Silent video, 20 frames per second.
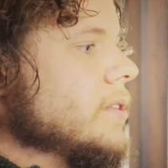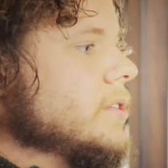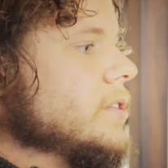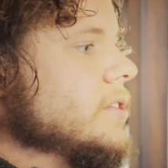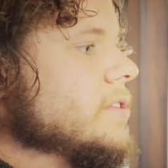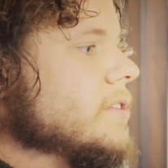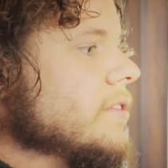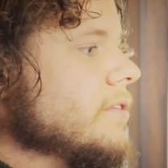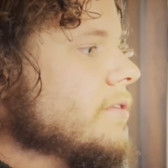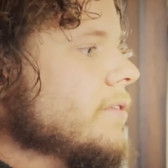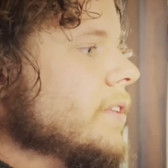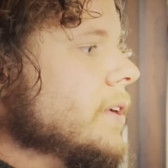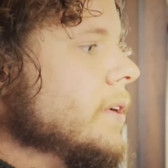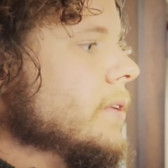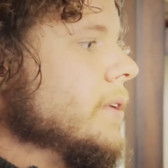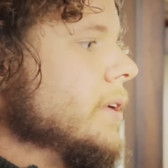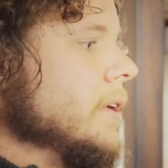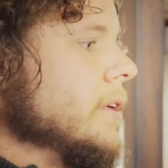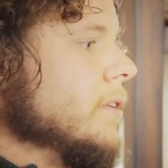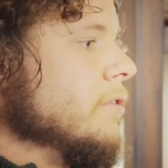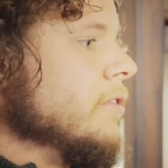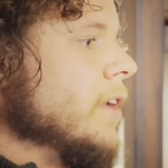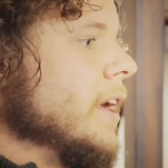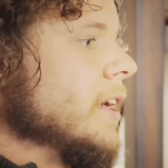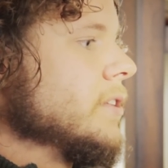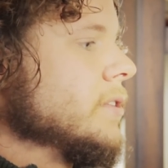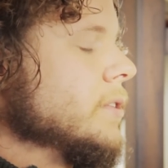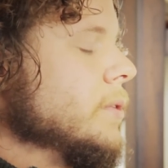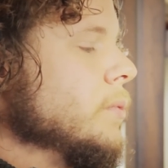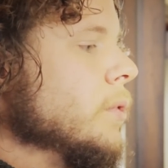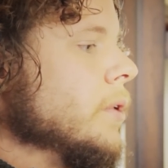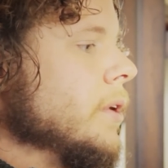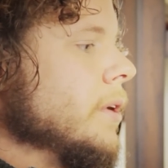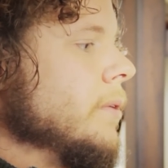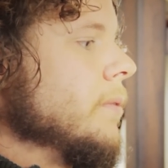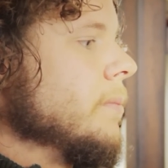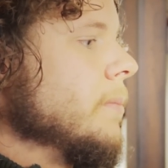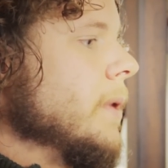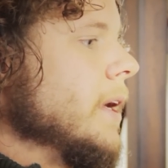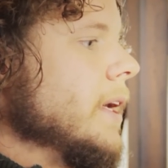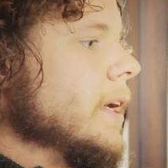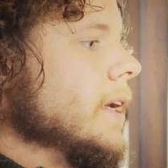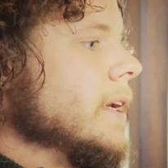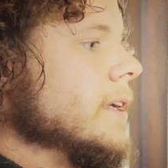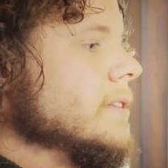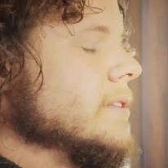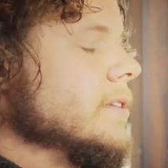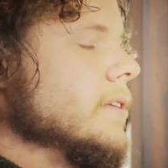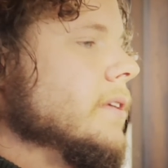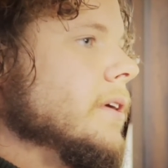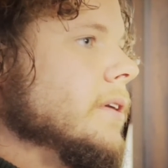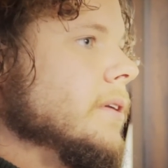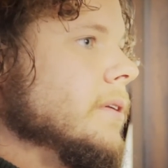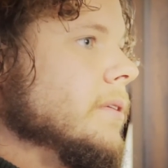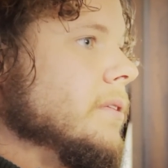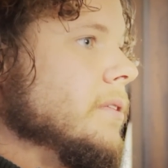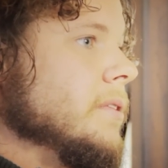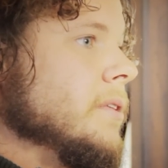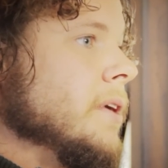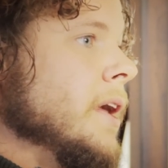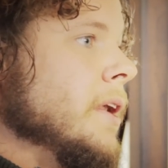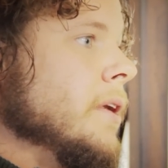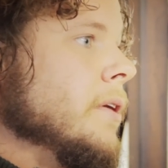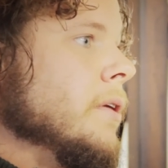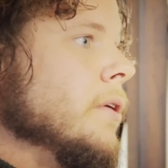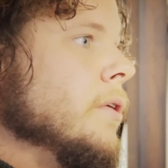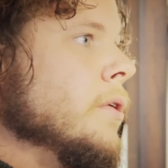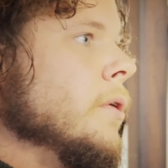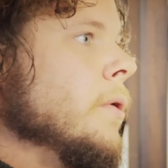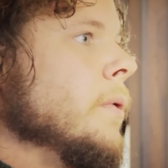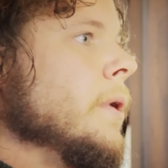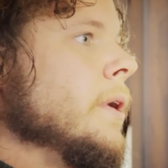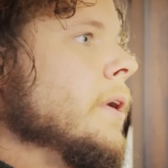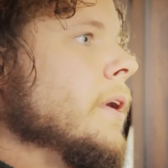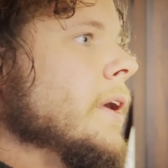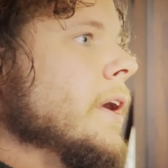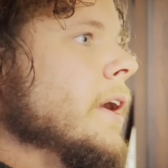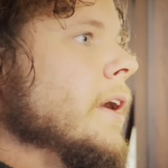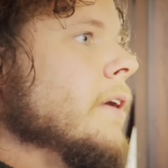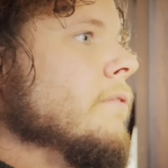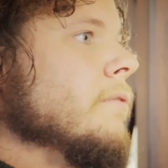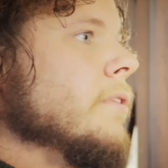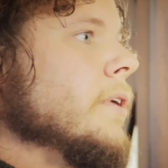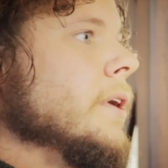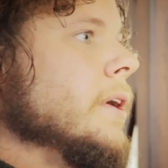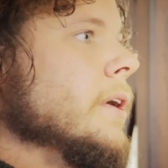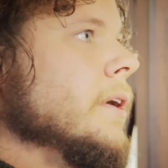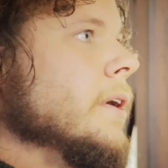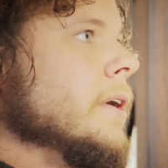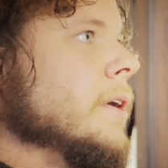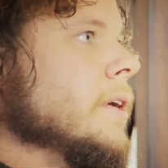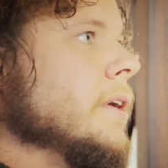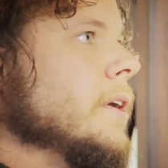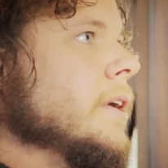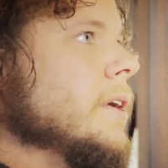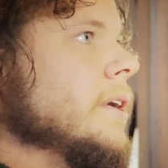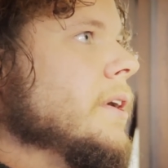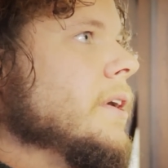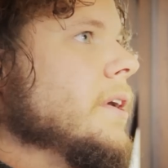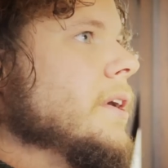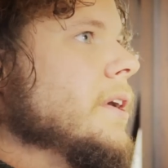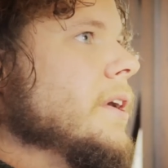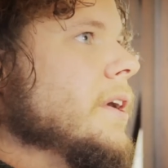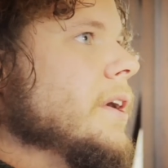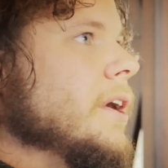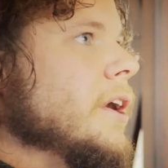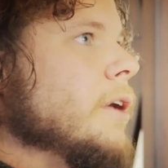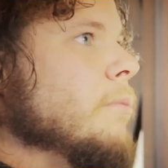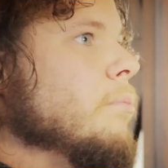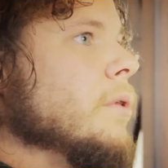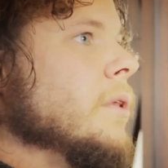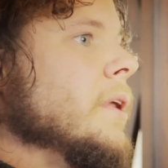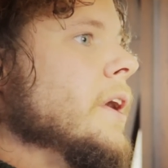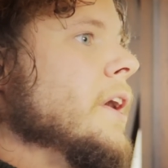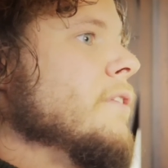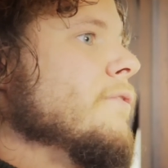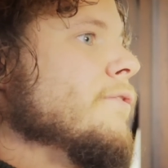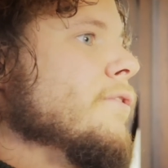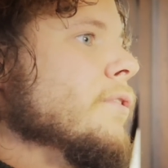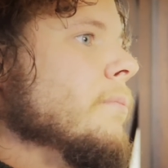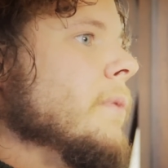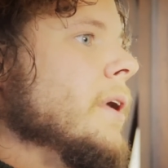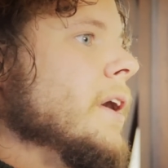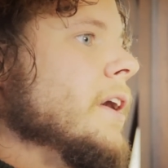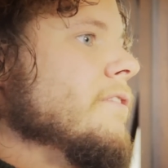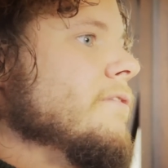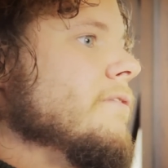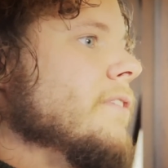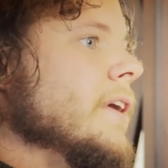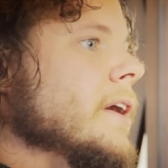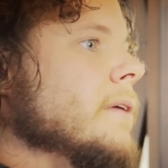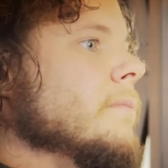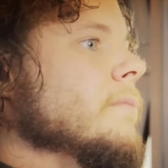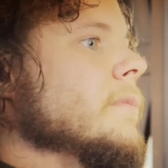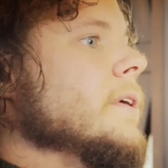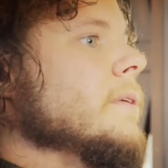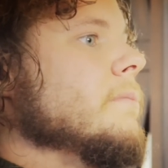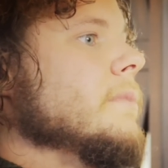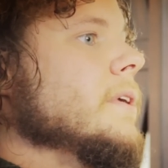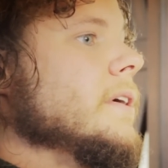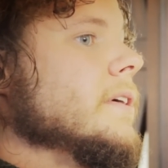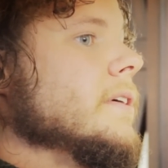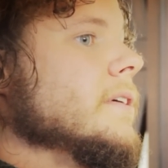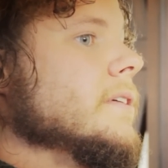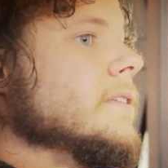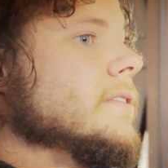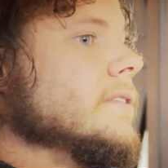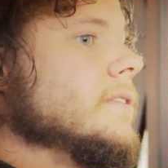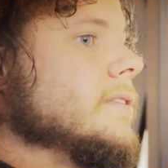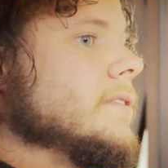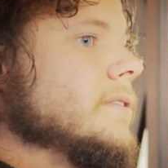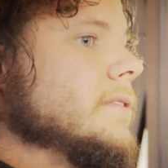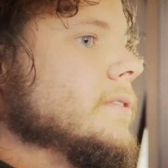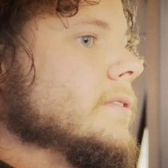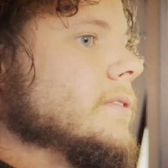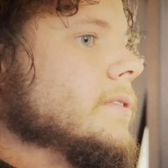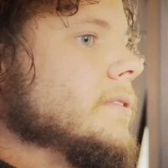Just the feeling of actually working with my hands, and knowing I have like a plan for my family, because